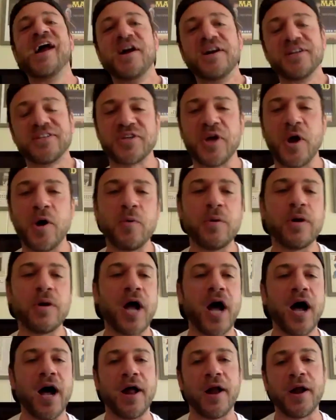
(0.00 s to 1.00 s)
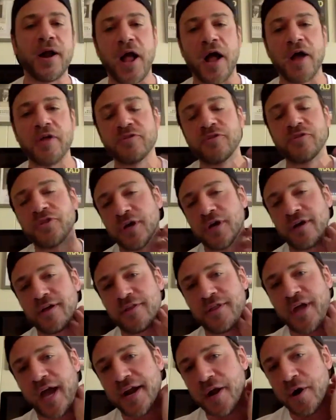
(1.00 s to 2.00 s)
So I like- the
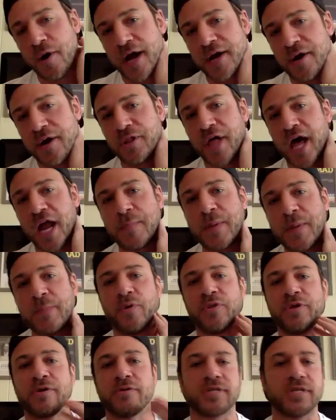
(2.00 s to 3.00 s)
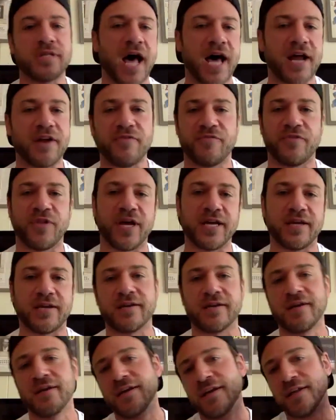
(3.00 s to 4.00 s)
I know I know a lot of people. There's a lot of like
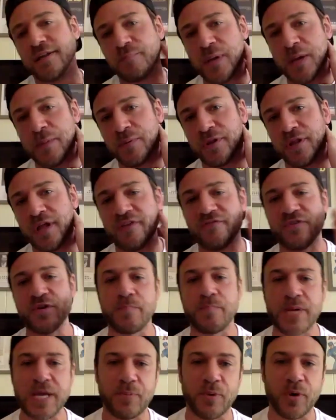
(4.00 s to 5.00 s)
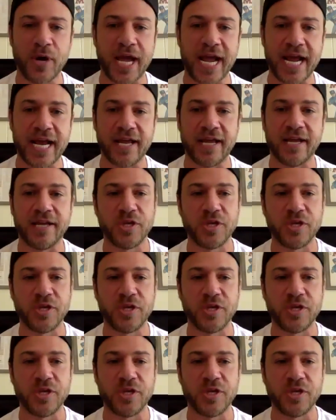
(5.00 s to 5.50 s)
people love it, people hate it.